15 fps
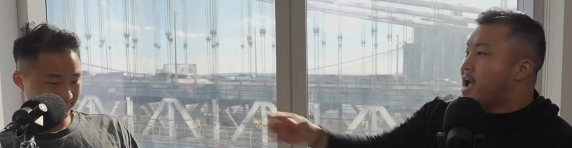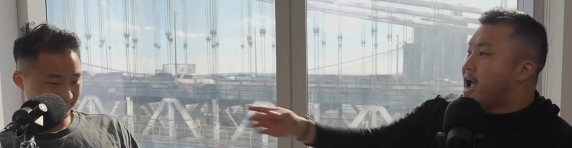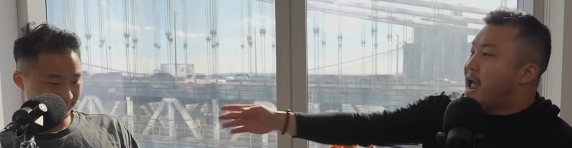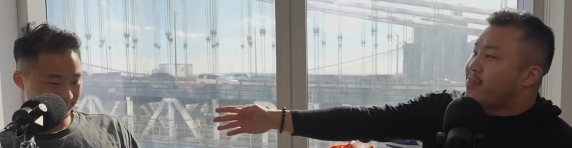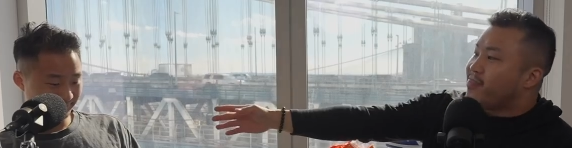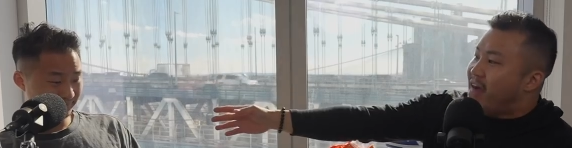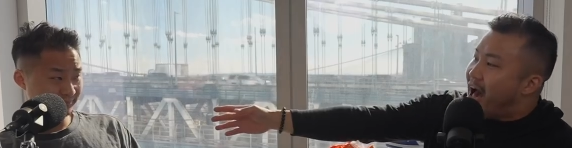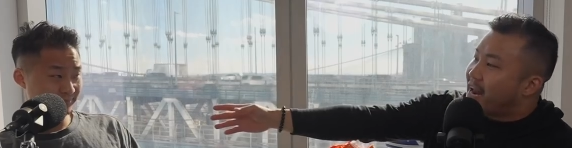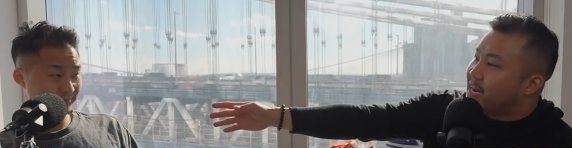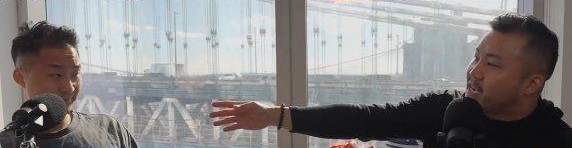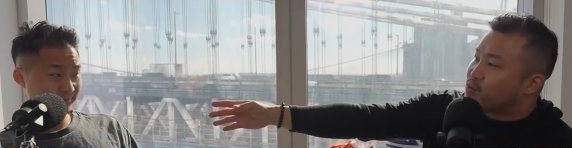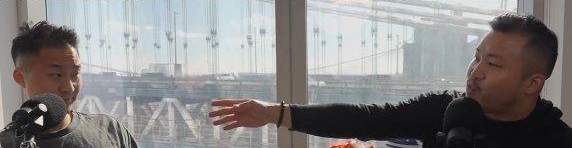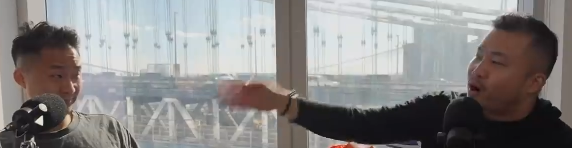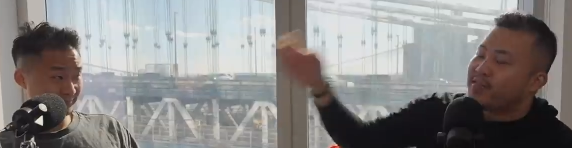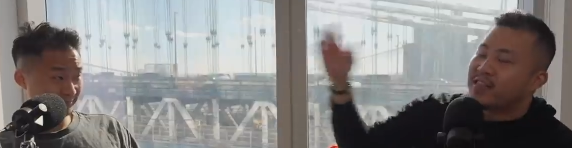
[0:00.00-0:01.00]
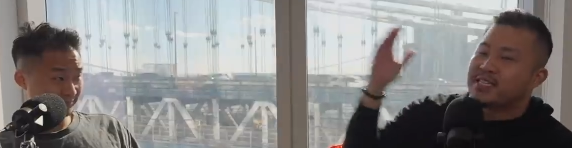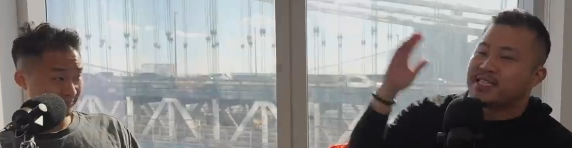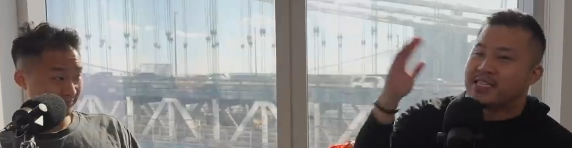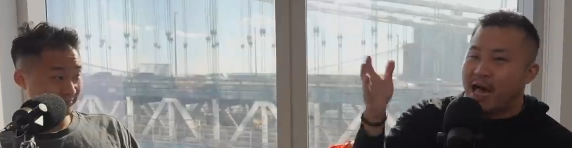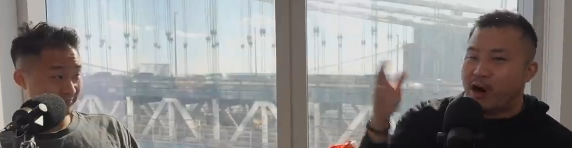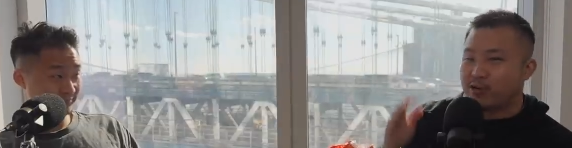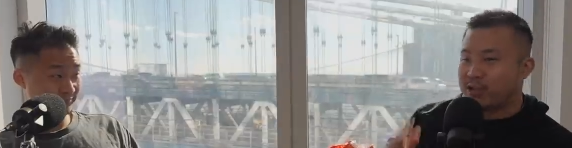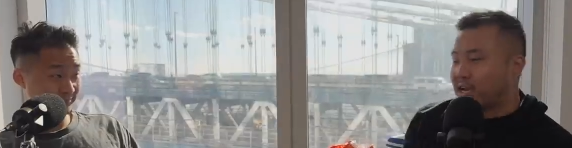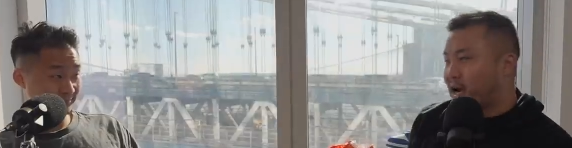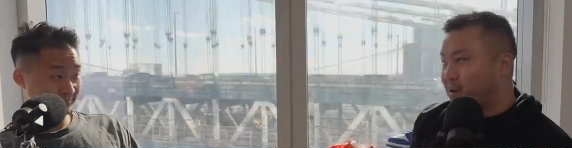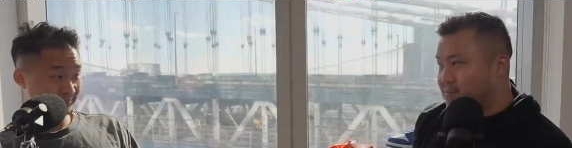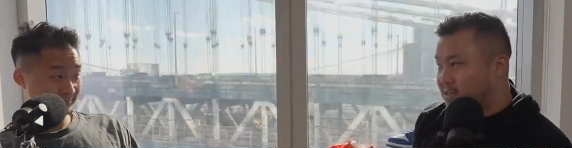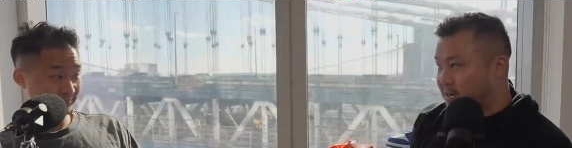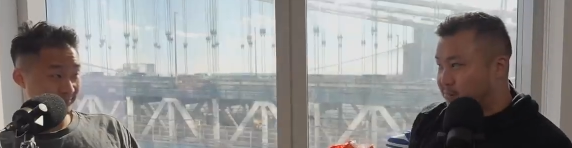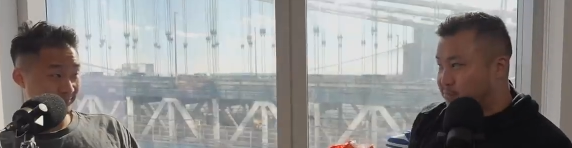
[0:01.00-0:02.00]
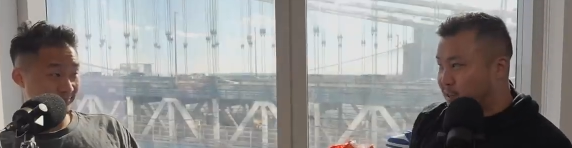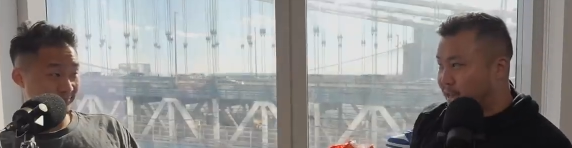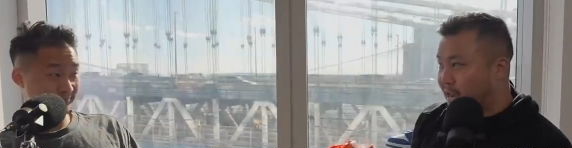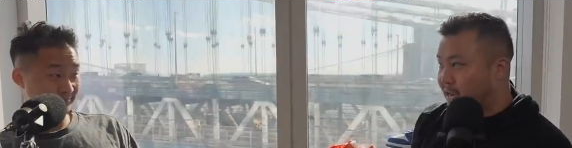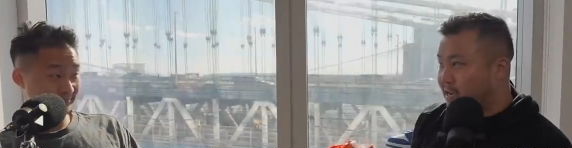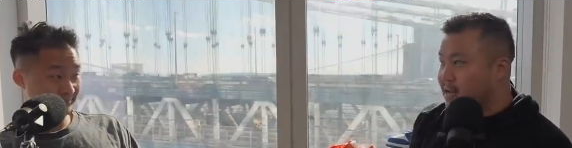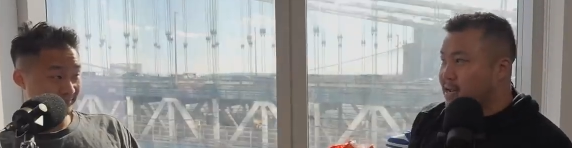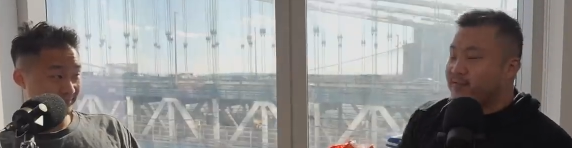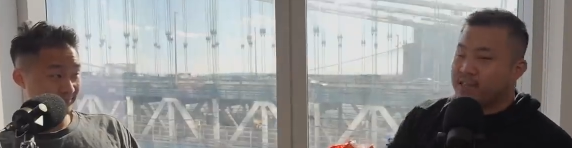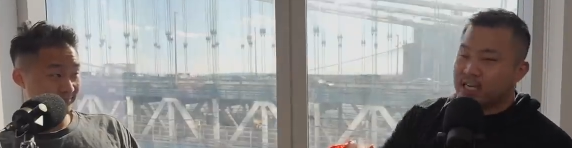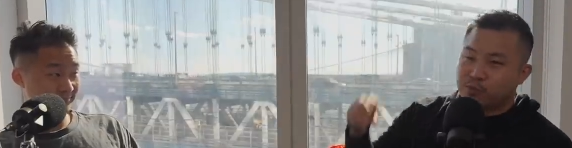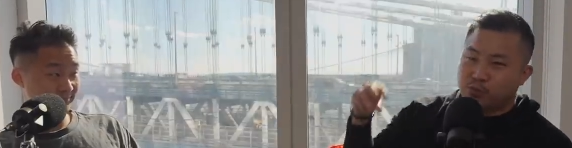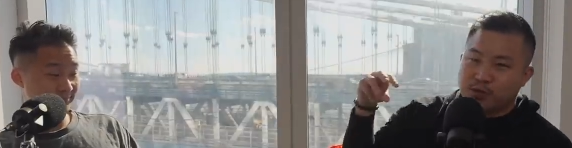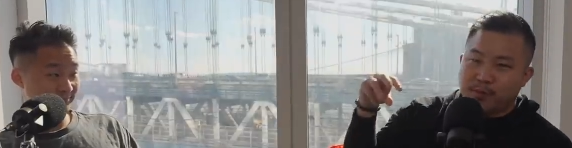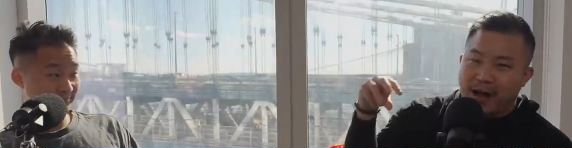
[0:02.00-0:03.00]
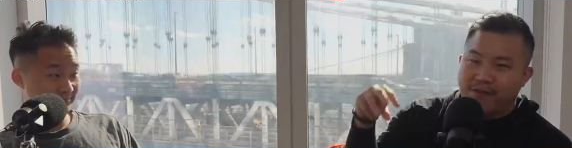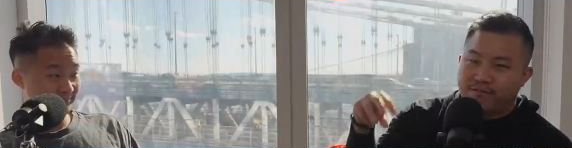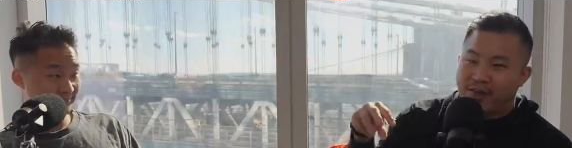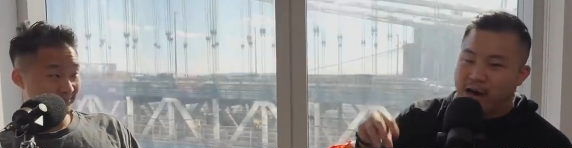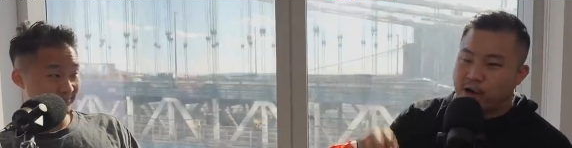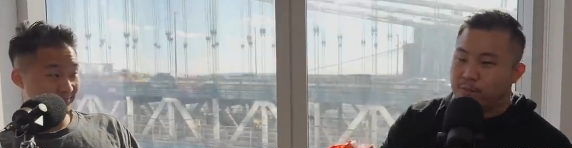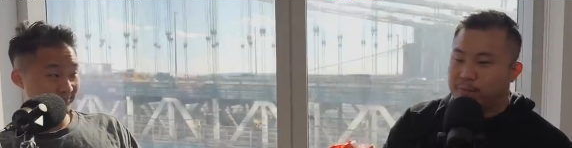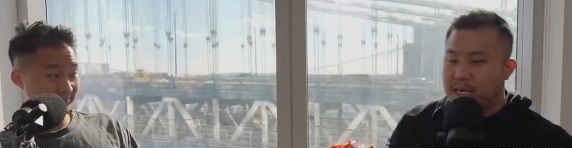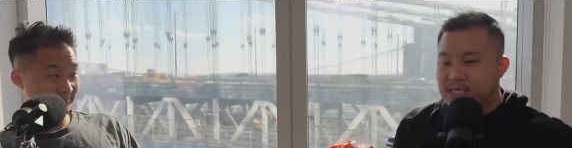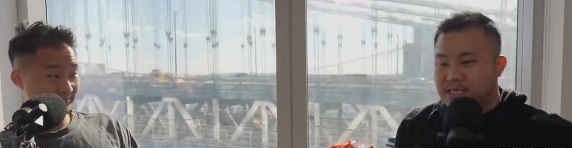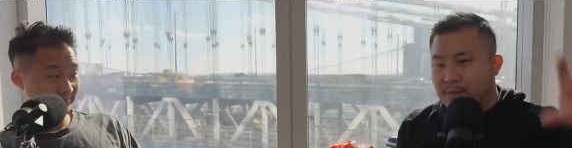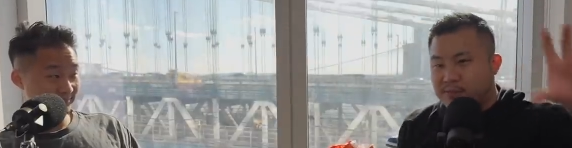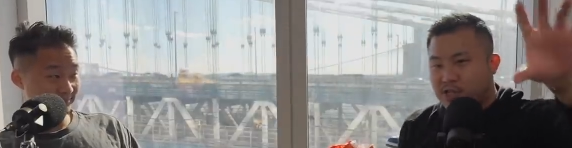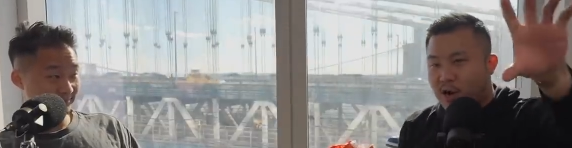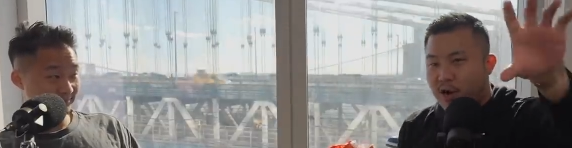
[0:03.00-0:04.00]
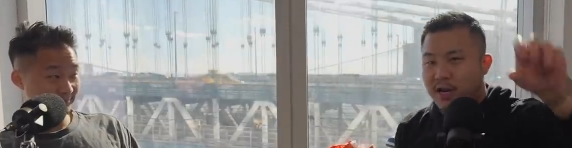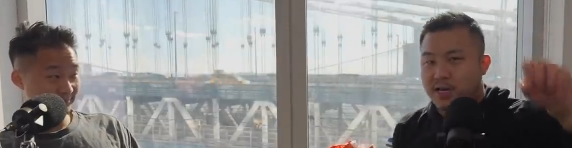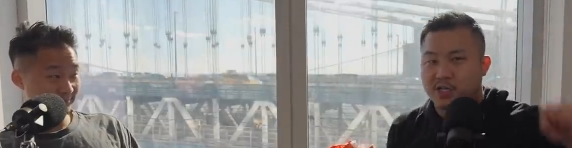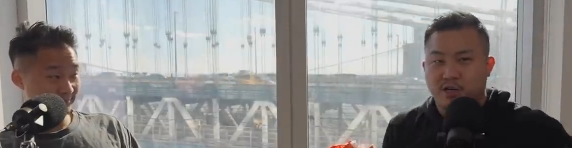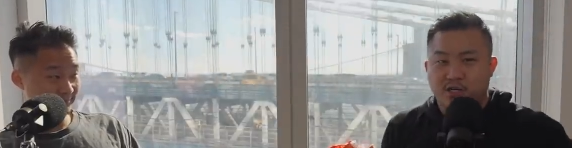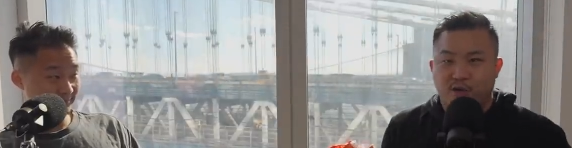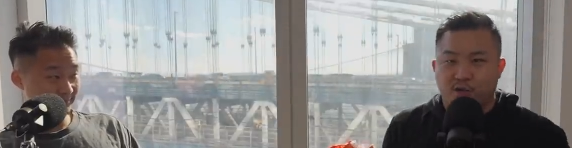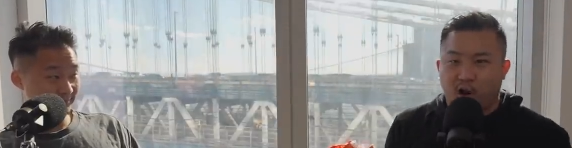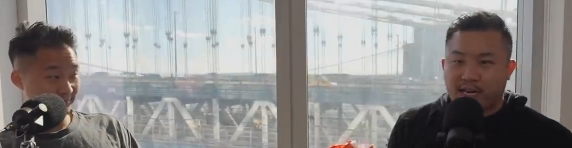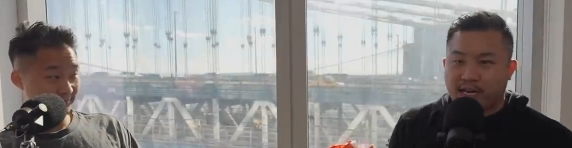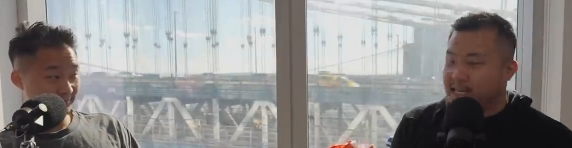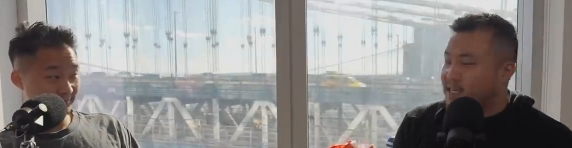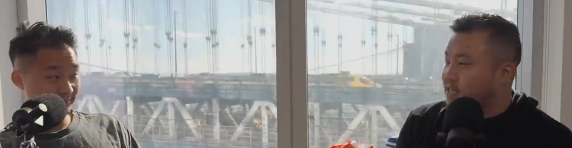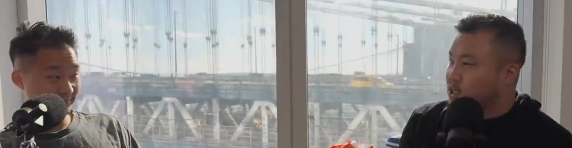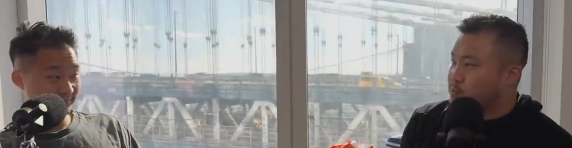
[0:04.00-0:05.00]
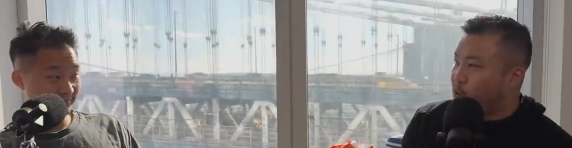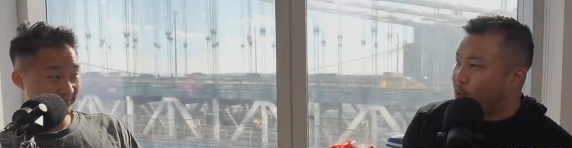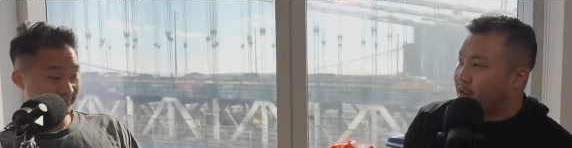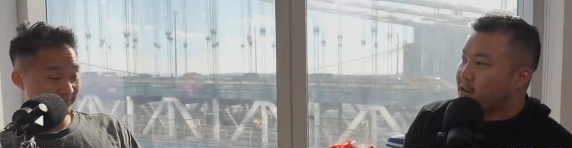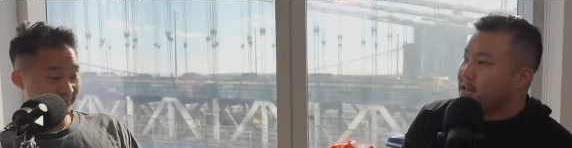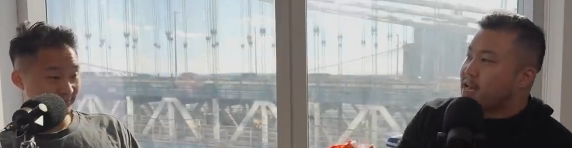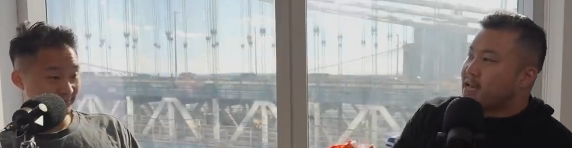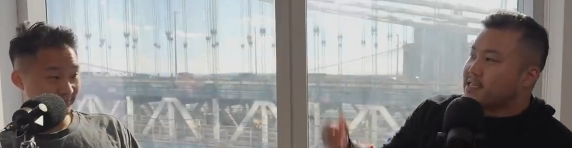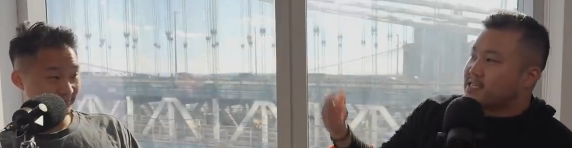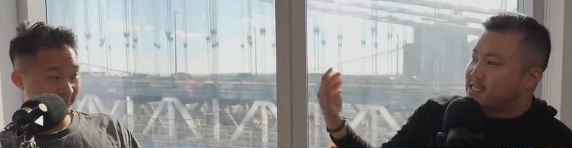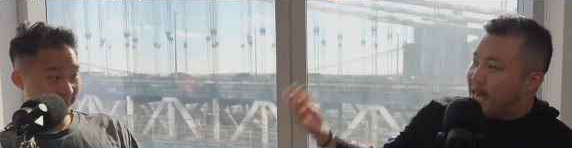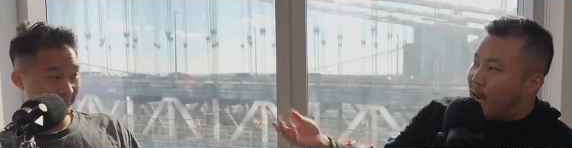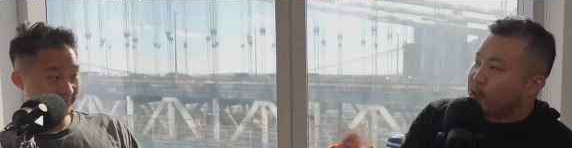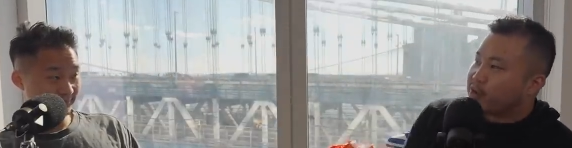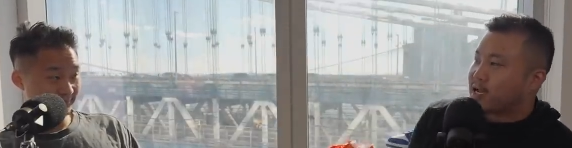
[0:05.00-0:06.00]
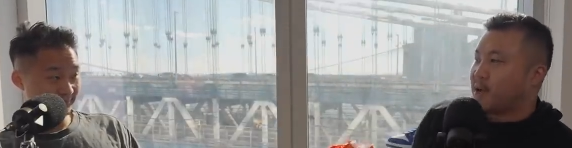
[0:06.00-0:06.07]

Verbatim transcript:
Speaker 1: And that is where the Zelda comes into play. This was my final piece. I'm sorry it took so long to get to this point. Zelda